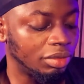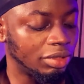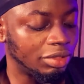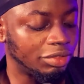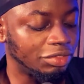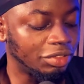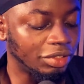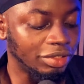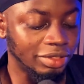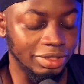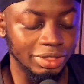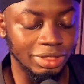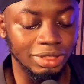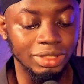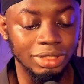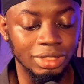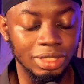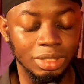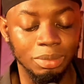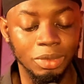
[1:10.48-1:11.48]
the first thing
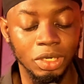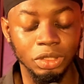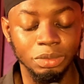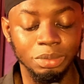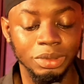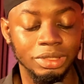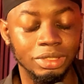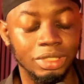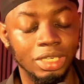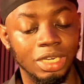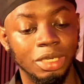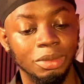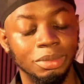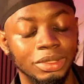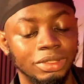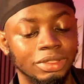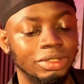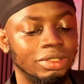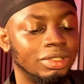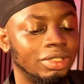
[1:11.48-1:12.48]
about Pixellab
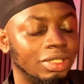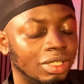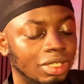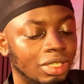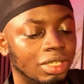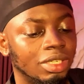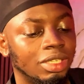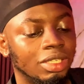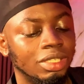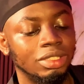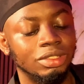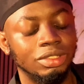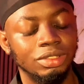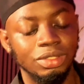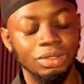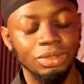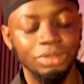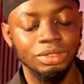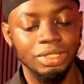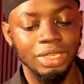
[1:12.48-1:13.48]
is it
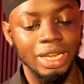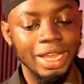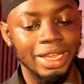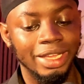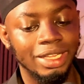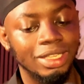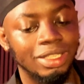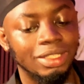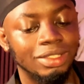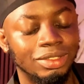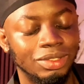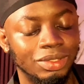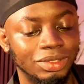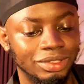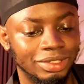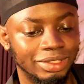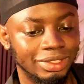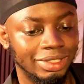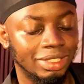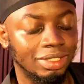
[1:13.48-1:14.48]
looks like
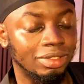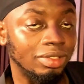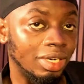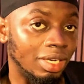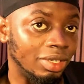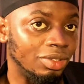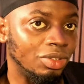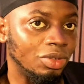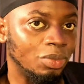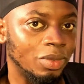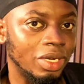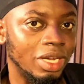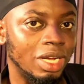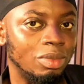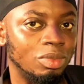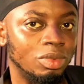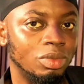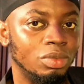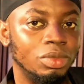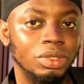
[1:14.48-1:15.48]
just a random
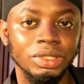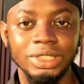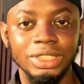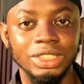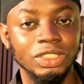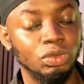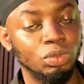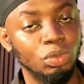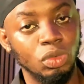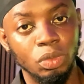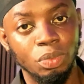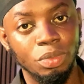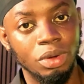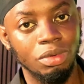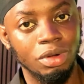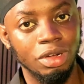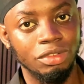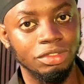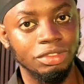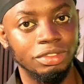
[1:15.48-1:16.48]
app, but it's more
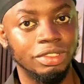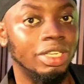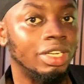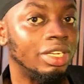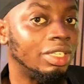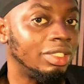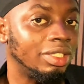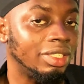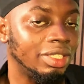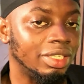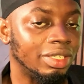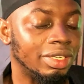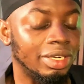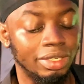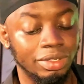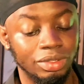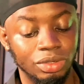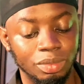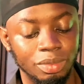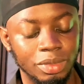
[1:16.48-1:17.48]
powerful than a
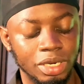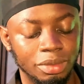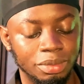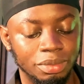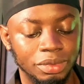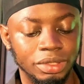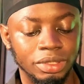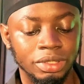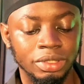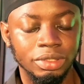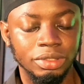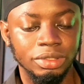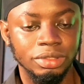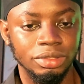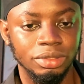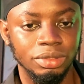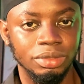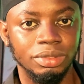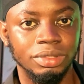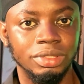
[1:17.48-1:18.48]
random app.
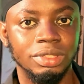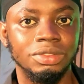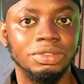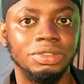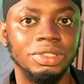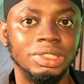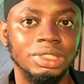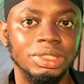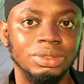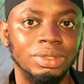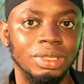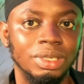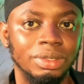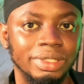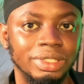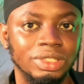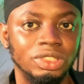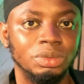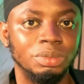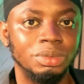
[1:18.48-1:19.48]
So the first thing I'm
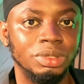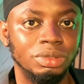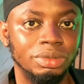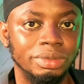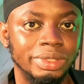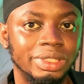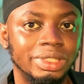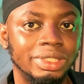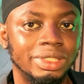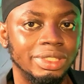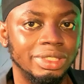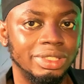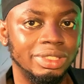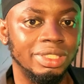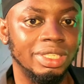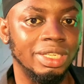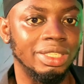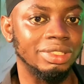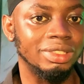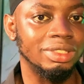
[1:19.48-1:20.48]
going to be doing is
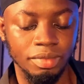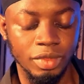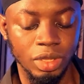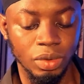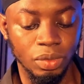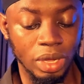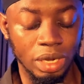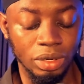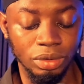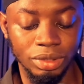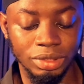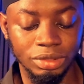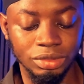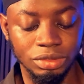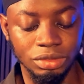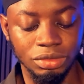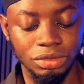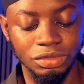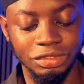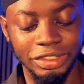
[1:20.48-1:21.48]
that we are going
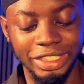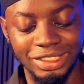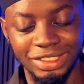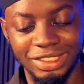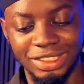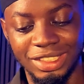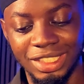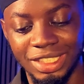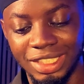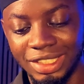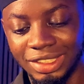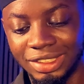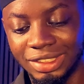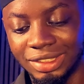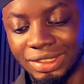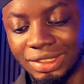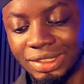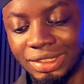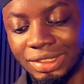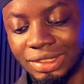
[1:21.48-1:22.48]
to first delete
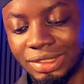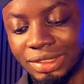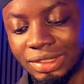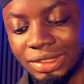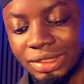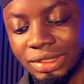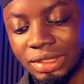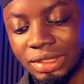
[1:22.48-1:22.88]
this